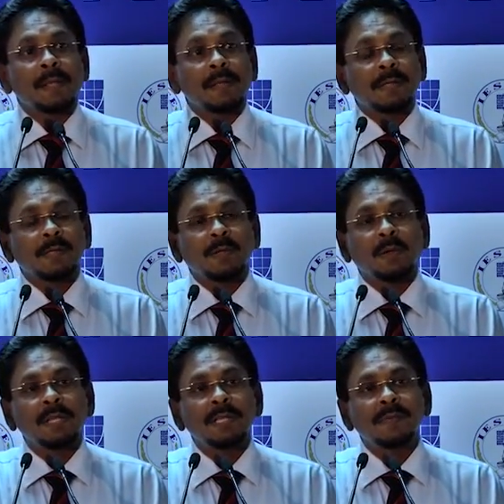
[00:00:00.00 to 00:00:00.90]

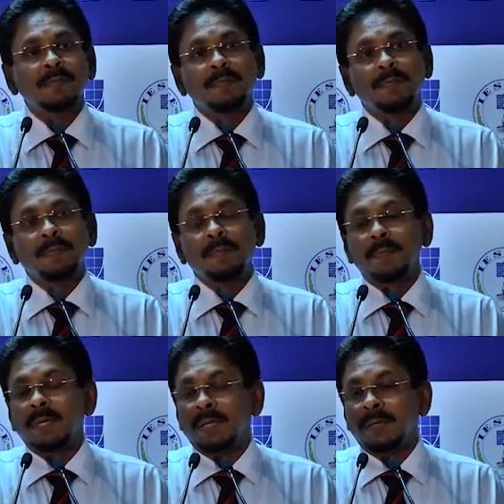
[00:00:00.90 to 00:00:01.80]
saw this
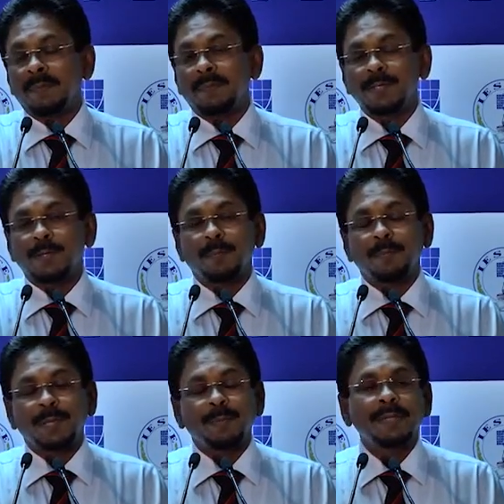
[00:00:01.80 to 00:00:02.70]
piece of
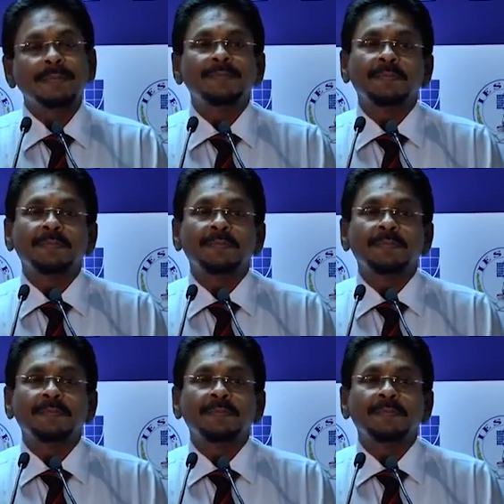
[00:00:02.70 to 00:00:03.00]
paper